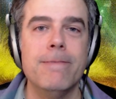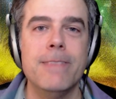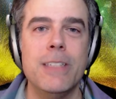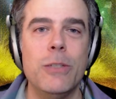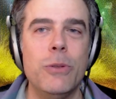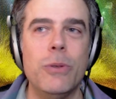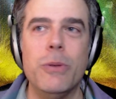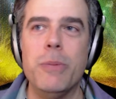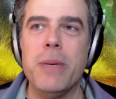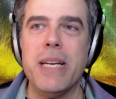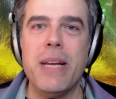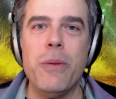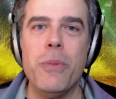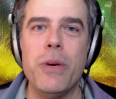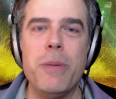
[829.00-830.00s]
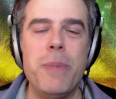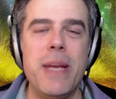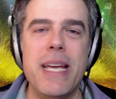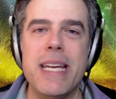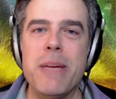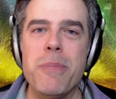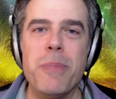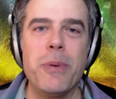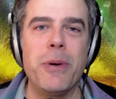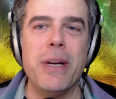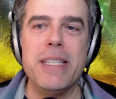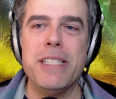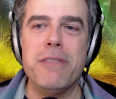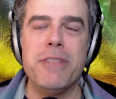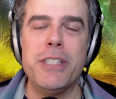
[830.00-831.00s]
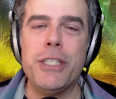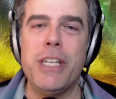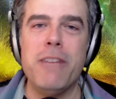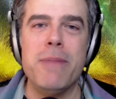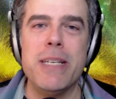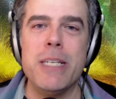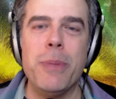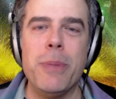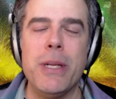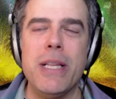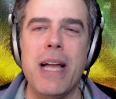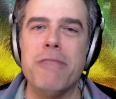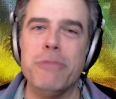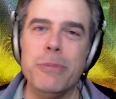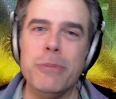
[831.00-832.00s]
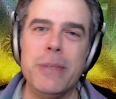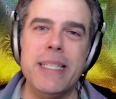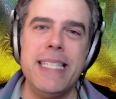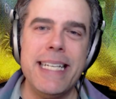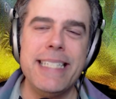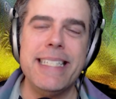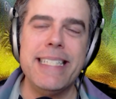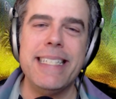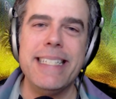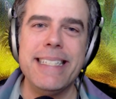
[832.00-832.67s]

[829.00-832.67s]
Ooh, but it would be an impressive achievement to pull off, wouldn't it?